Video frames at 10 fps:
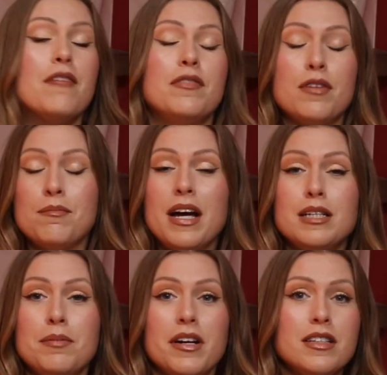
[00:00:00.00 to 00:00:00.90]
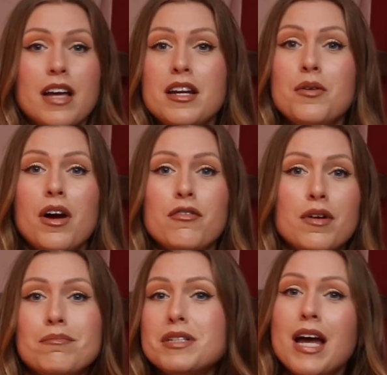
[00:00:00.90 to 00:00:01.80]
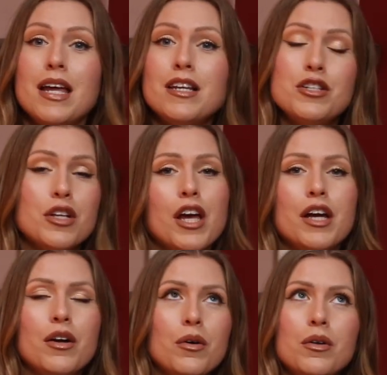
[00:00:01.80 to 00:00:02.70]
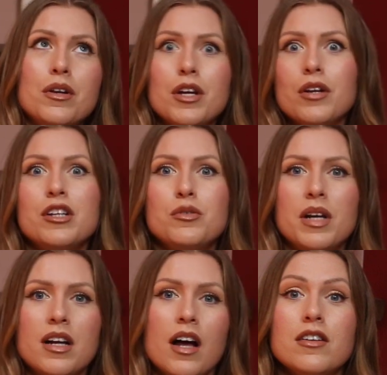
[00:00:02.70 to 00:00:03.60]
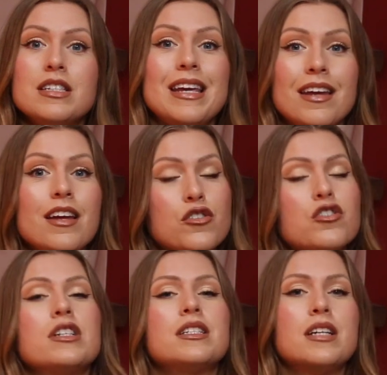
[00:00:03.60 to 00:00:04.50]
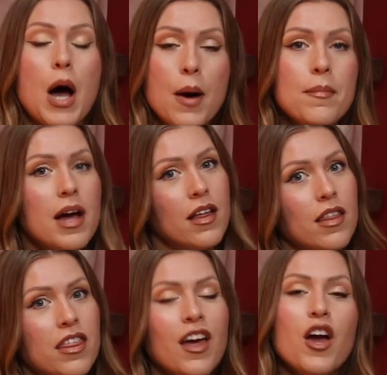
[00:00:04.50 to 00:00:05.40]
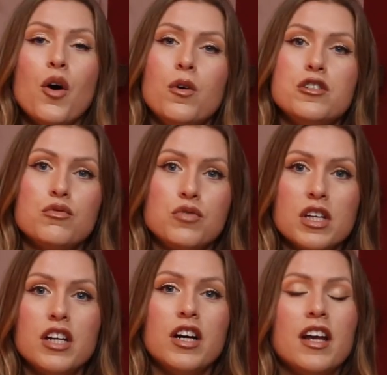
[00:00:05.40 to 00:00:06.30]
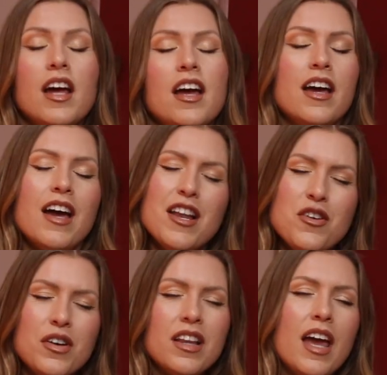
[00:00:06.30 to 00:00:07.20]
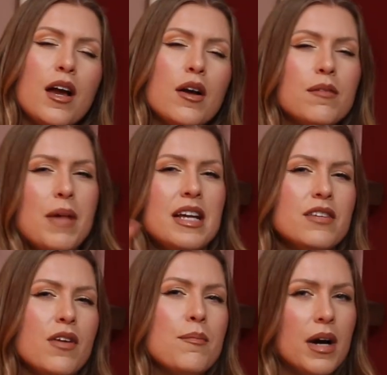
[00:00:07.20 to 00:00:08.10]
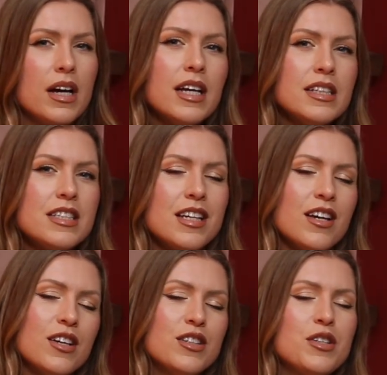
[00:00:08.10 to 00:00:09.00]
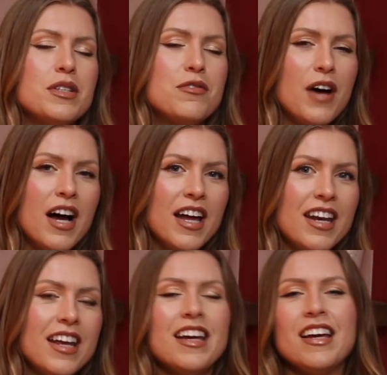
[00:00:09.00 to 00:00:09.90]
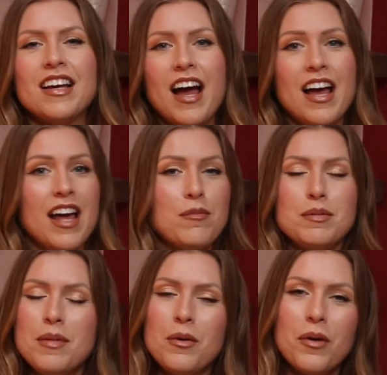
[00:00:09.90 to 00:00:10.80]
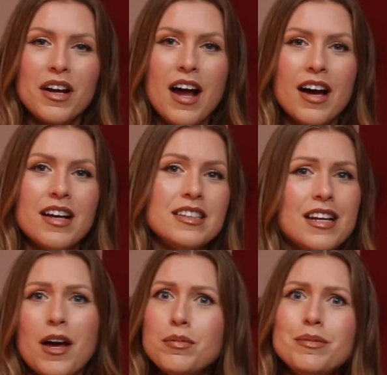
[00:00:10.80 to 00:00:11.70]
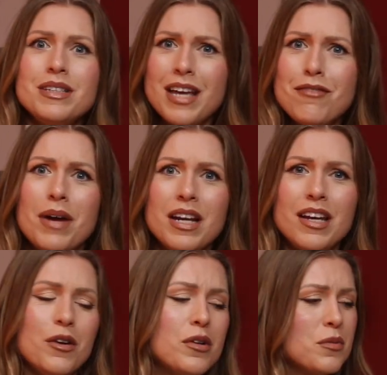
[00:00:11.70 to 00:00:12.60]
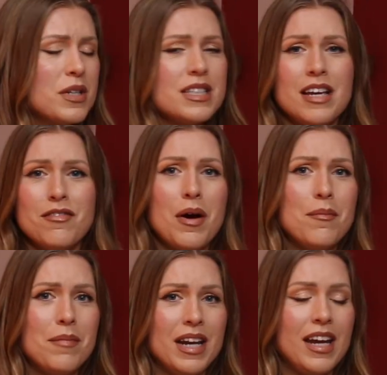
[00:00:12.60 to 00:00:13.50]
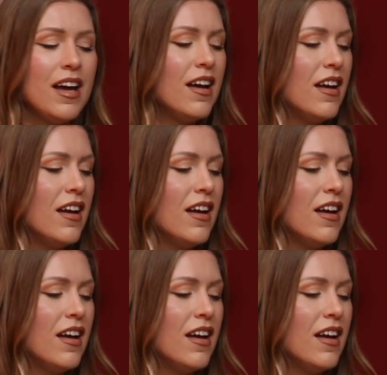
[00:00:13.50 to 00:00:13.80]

from my experience, anywhere from $10 to nearly $20 in interest a month, which is really good. And you can make different buckets. So it's fun, it helps me be organized, and helps me save money. Who doesn't want to save money?